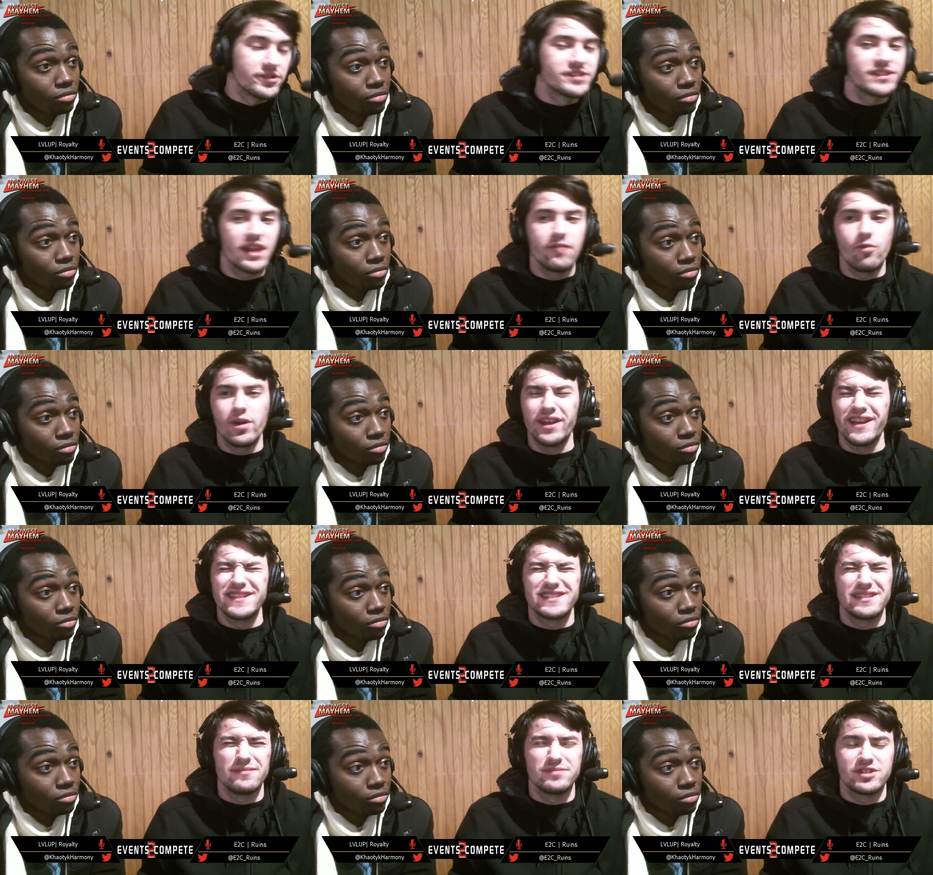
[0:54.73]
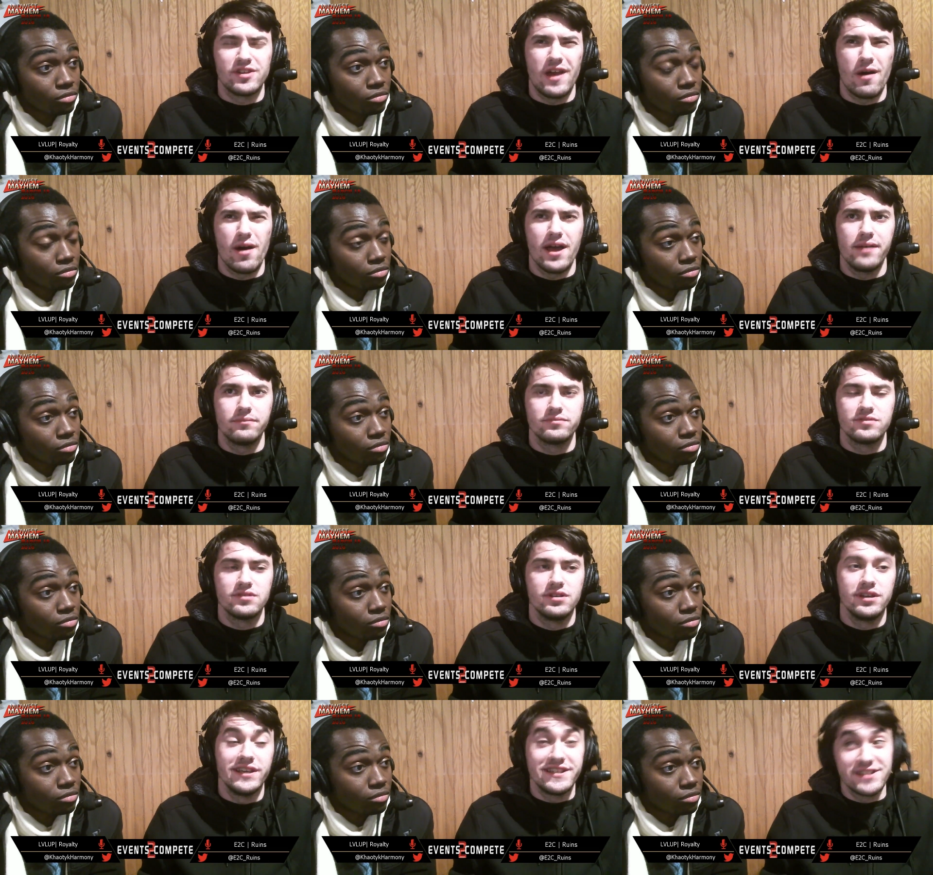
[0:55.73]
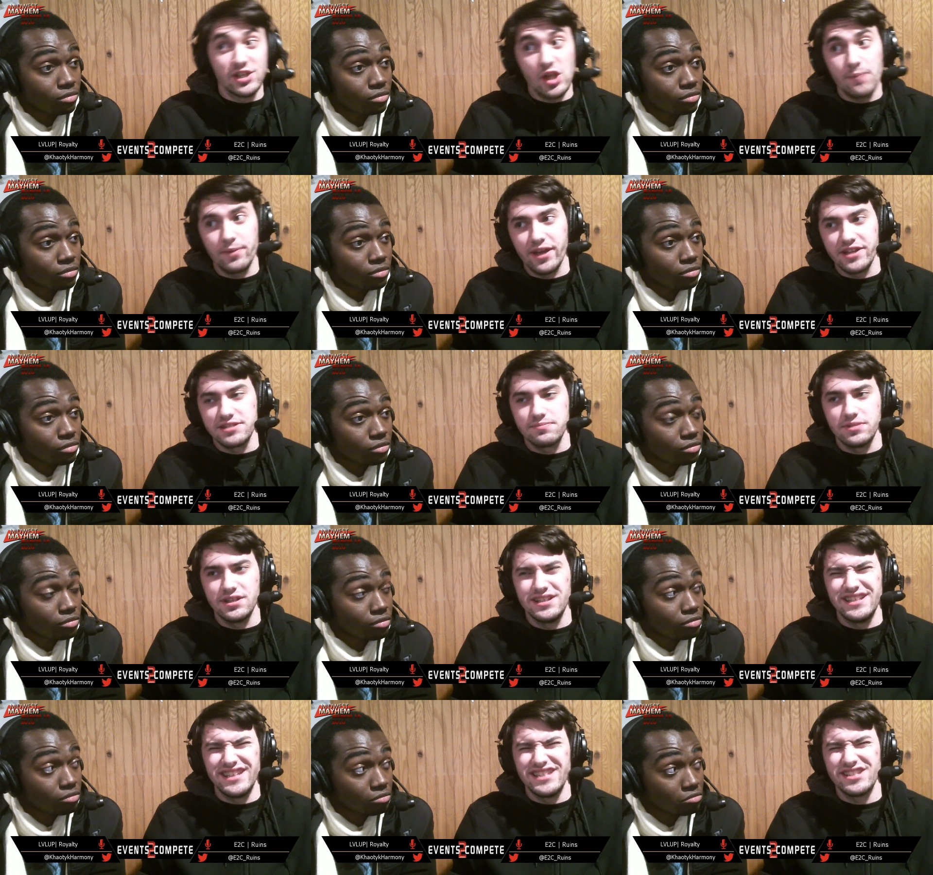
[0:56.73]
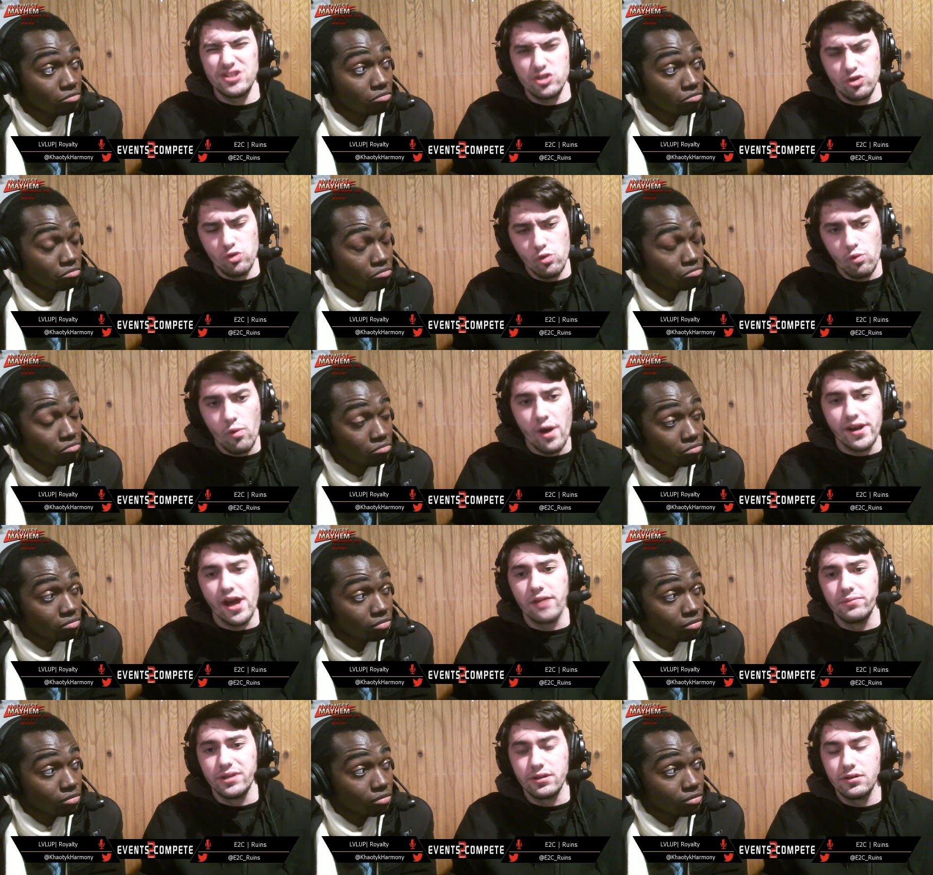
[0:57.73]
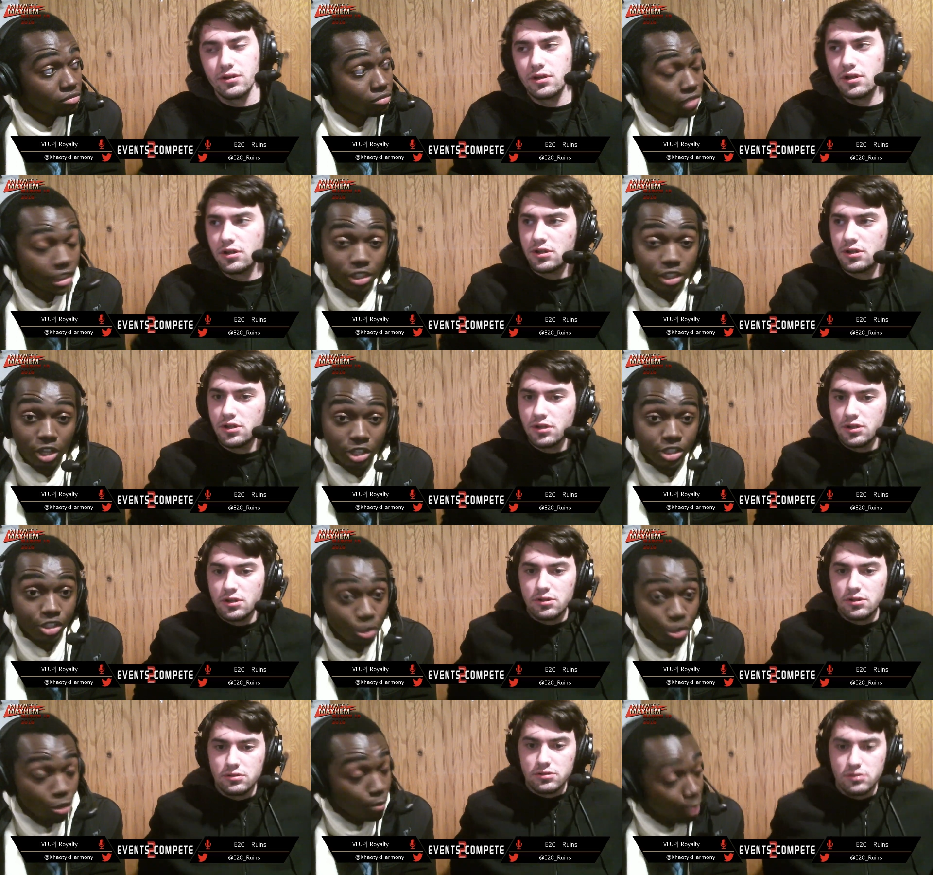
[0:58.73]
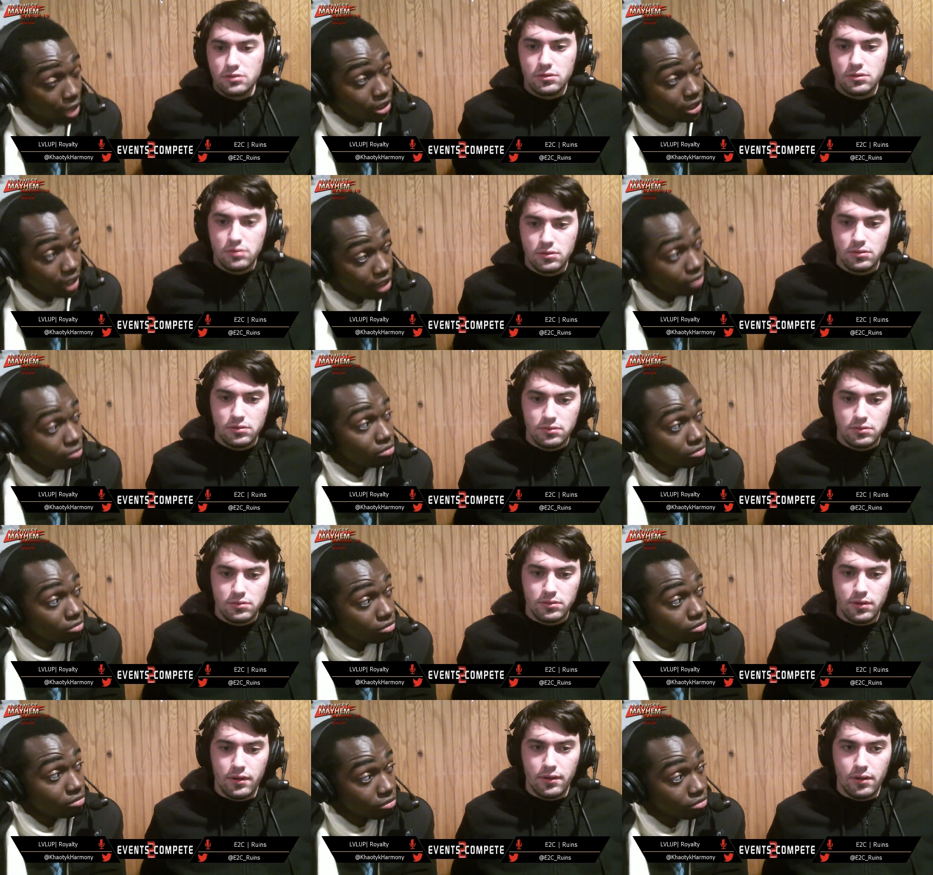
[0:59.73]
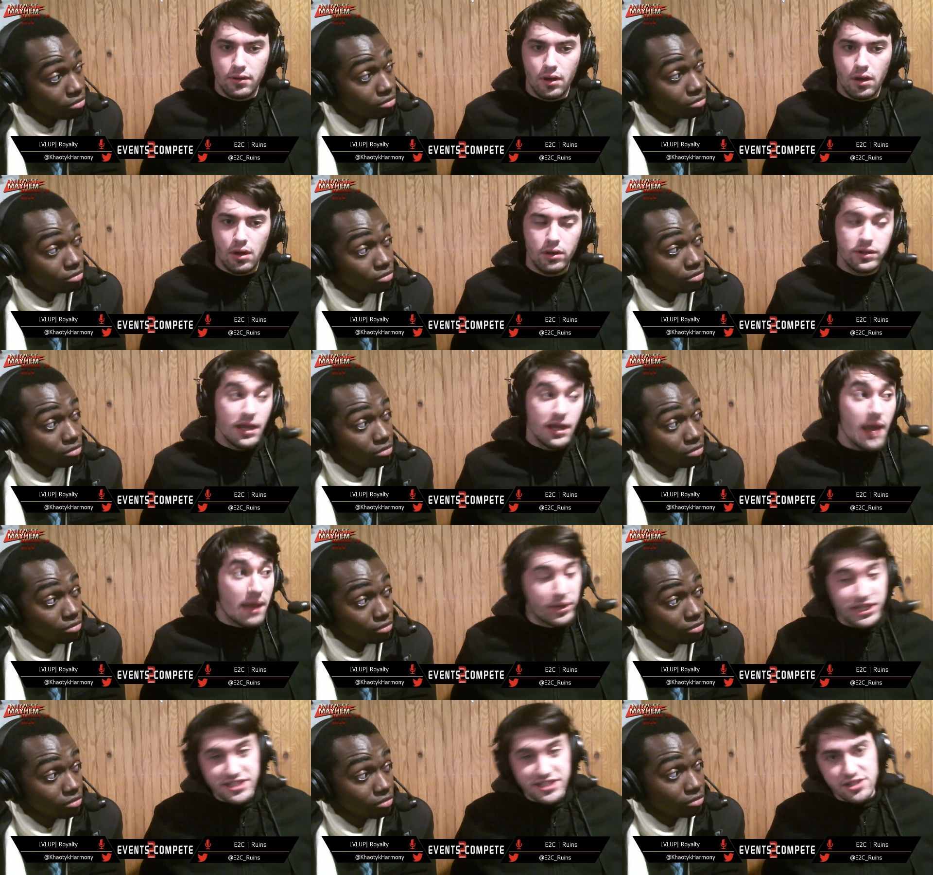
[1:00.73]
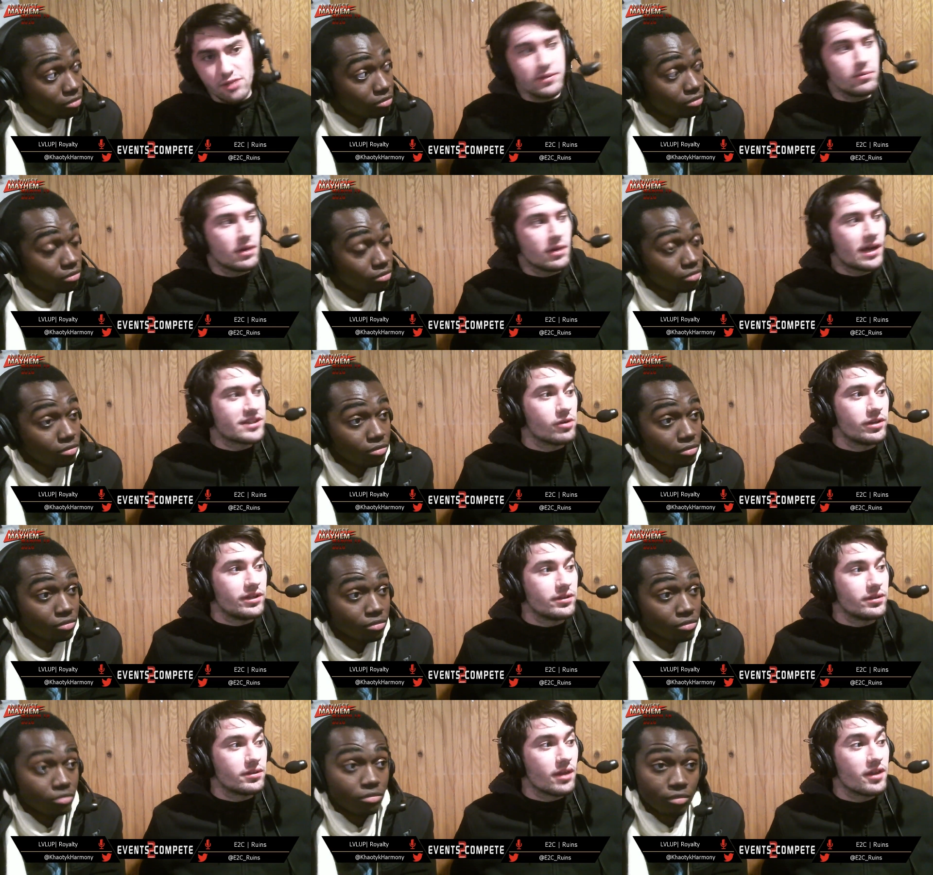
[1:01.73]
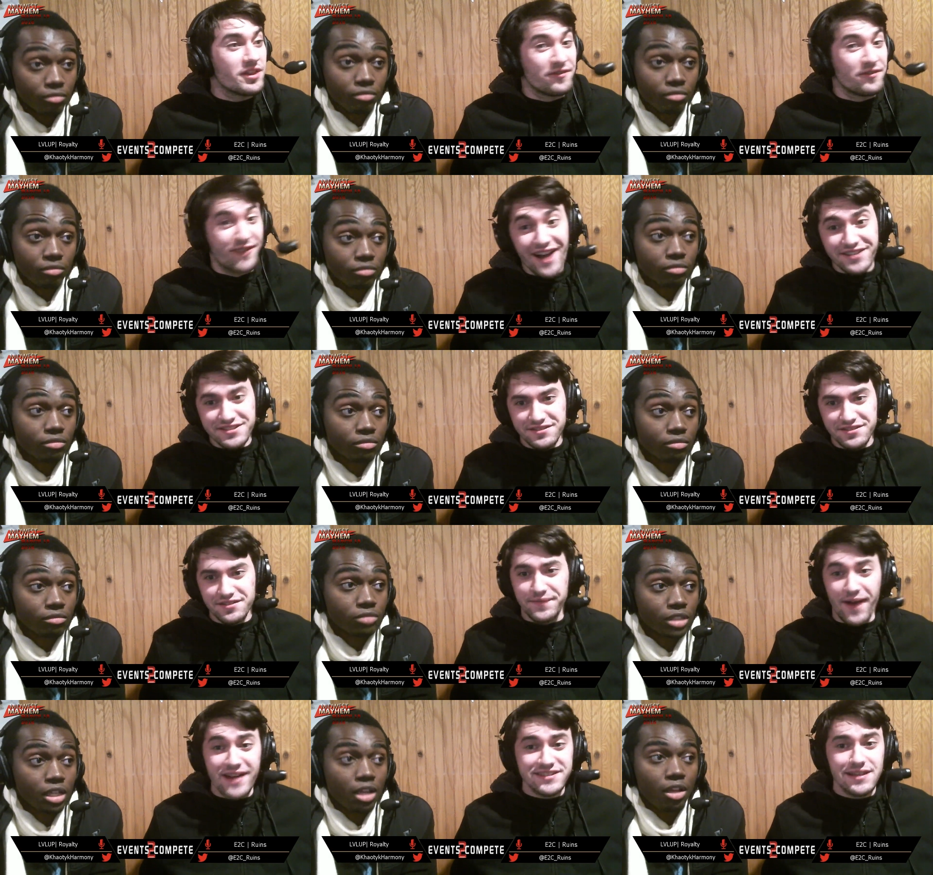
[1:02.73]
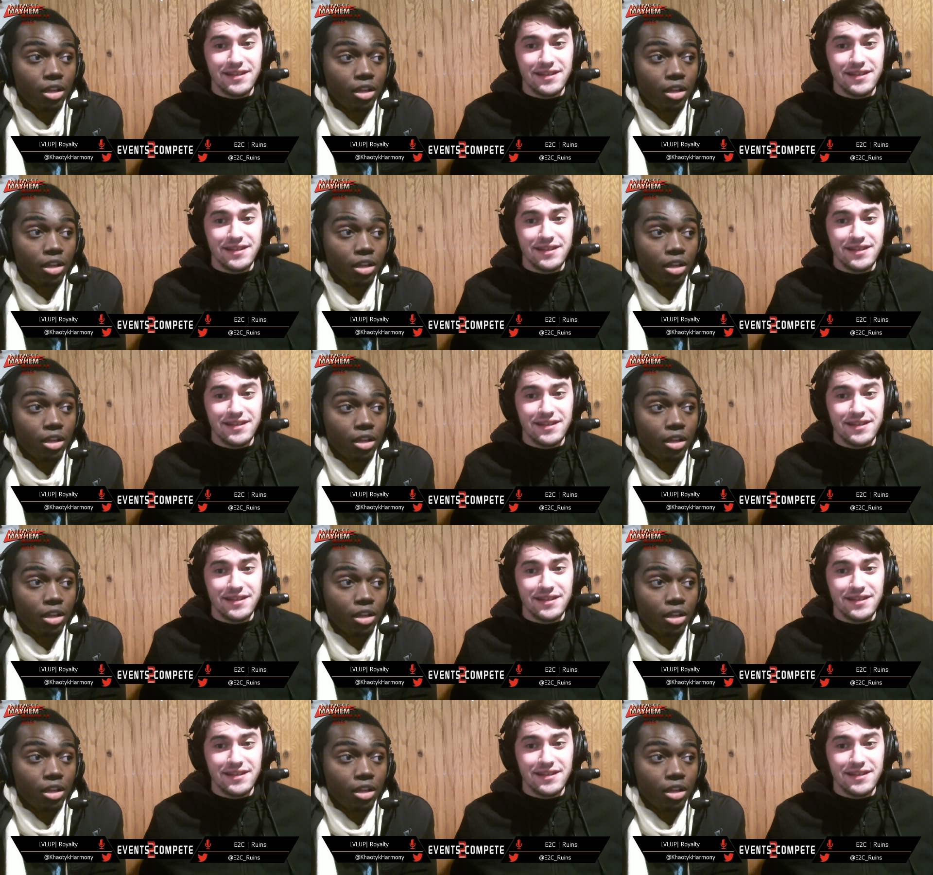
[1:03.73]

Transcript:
Speaker 1: I've won against him. So now I'm He's still up against me. He's 2-1 on me.
Speaker 2: And lost you in Peloton.
Speaker 1: Uh, yeah, and but he still beat Ifoni. The, the Fox, the Fox covered his